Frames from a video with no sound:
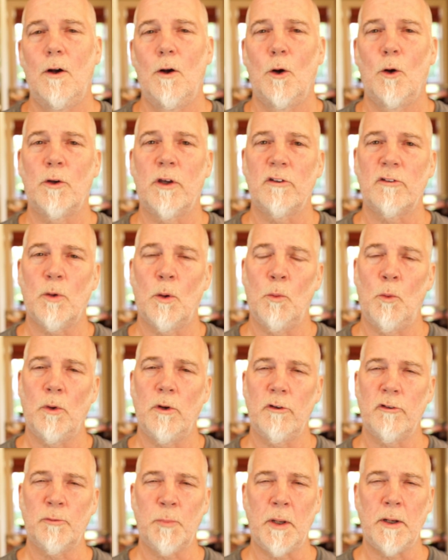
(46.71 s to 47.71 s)
Okay, so I
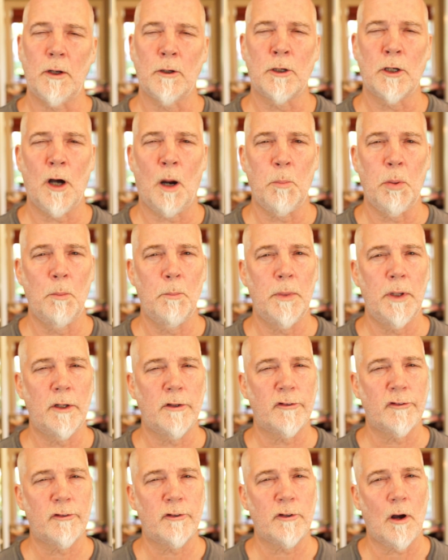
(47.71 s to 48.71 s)
wanted to spend a couple
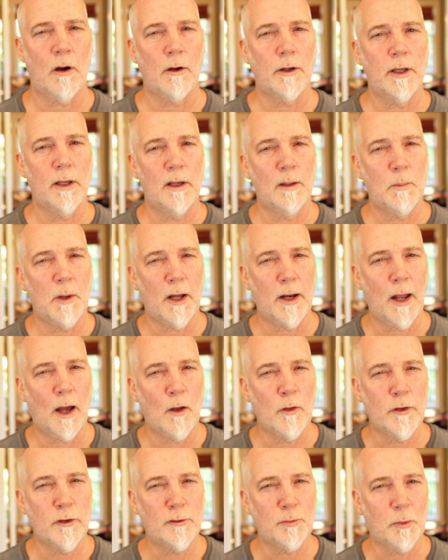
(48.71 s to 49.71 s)
minutes talking about
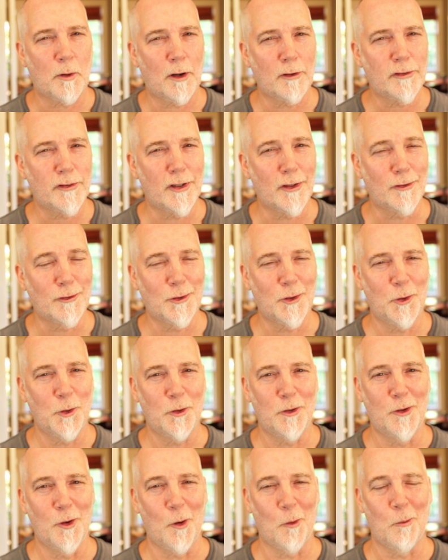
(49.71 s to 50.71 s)
how this process
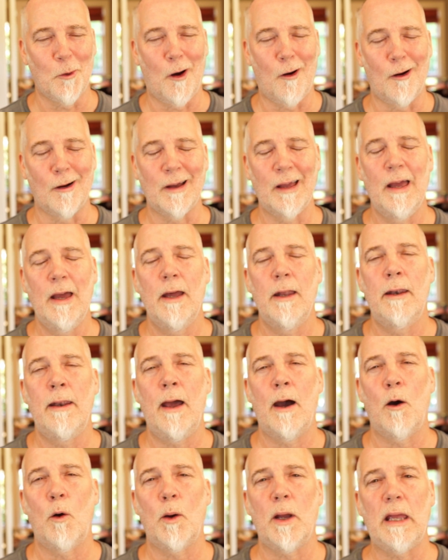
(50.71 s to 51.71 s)
could go wrong.
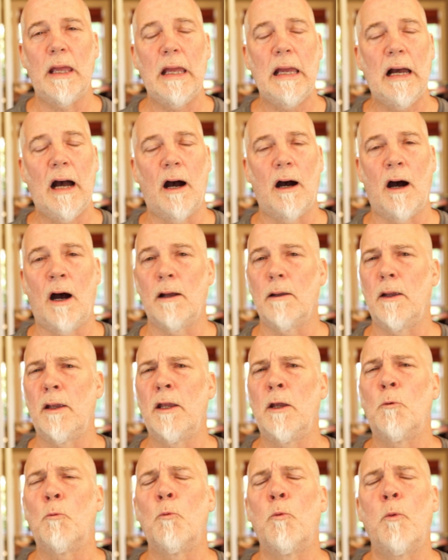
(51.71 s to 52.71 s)
Now,
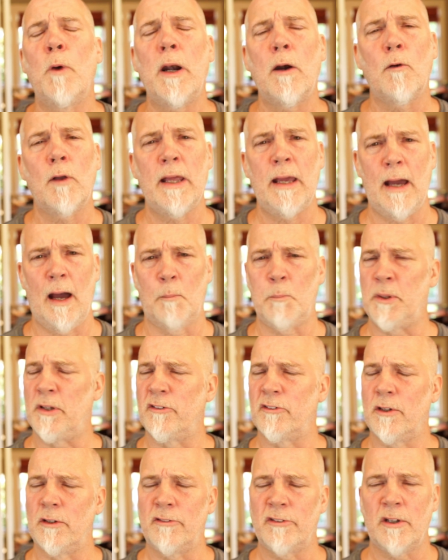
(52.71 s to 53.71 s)
it rarely
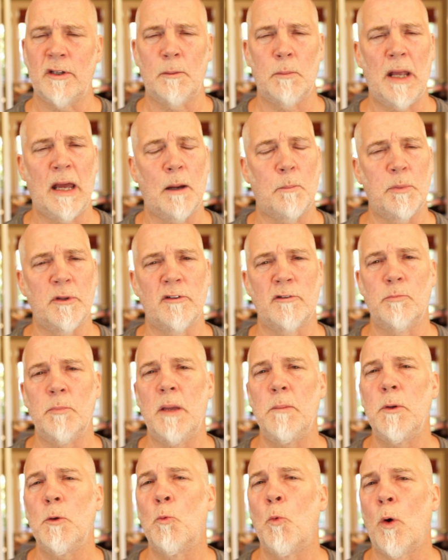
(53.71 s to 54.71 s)
happens. I'd say it happens
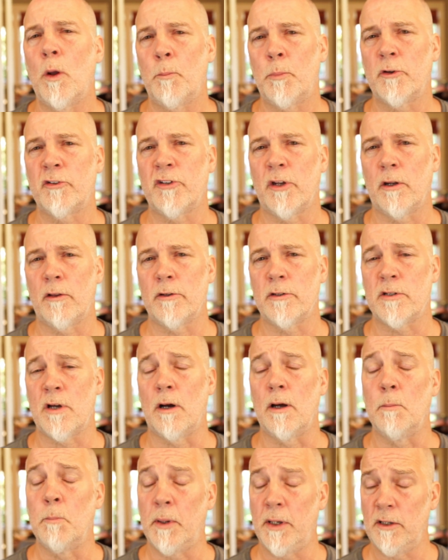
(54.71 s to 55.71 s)
maybe 1% of the
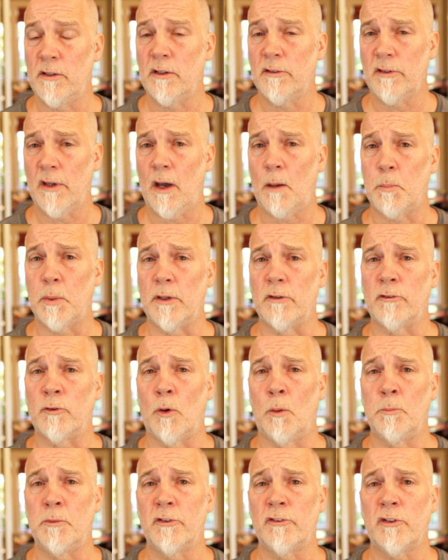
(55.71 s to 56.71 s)
time, but it does happen. So
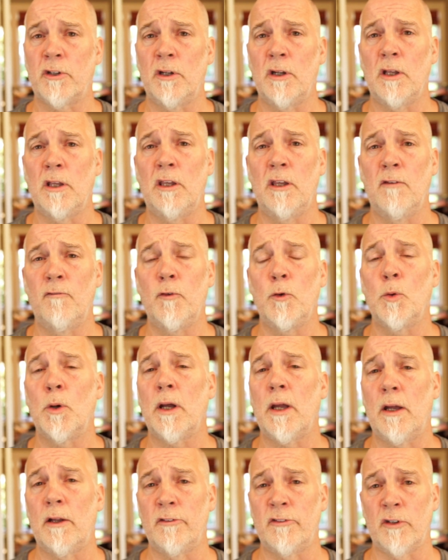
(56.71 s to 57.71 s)
I'm just going to give you a
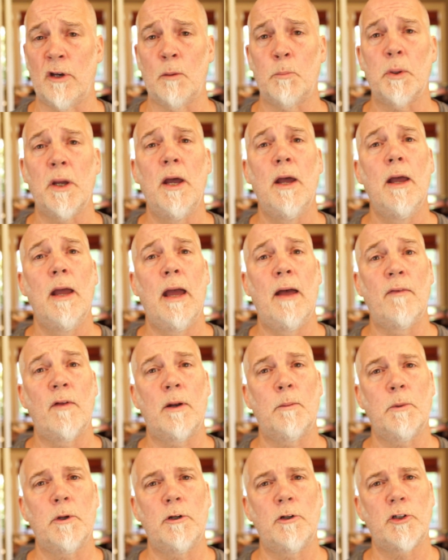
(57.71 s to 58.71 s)
heads up, and then
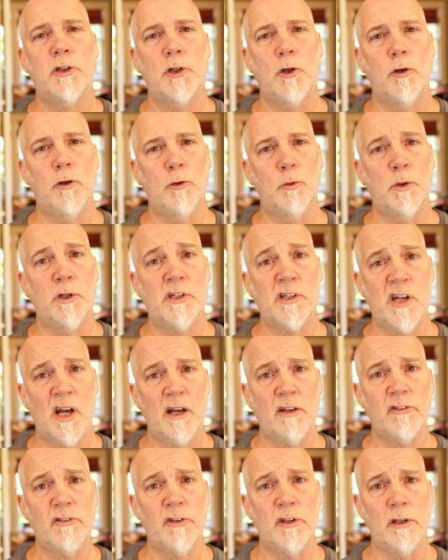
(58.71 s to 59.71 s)
I'm going to show you a
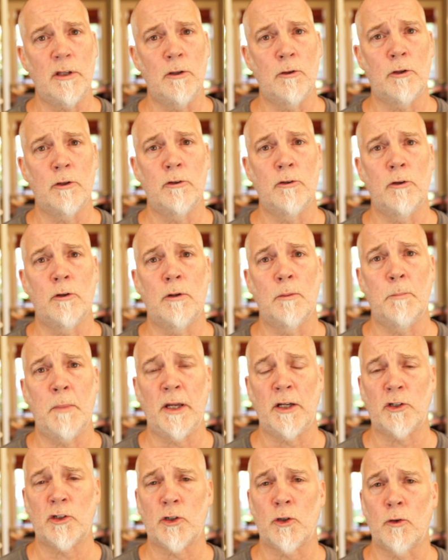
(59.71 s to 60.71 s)
test that you can do to
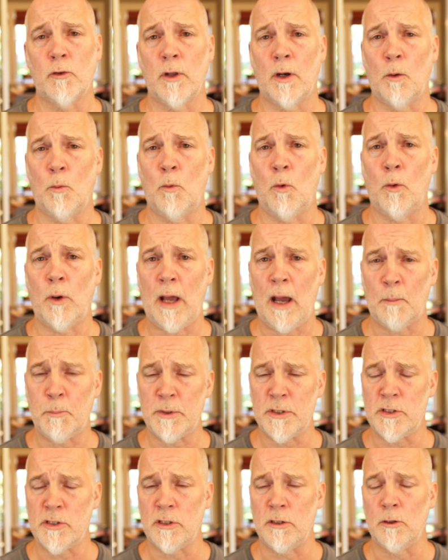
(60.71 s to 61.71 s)
make sure that it won't
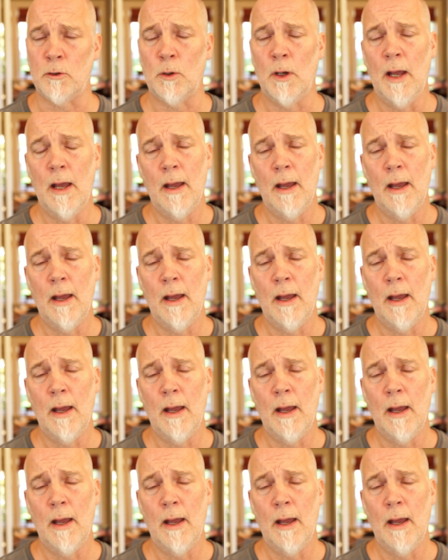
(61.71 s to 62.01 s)
happen to you.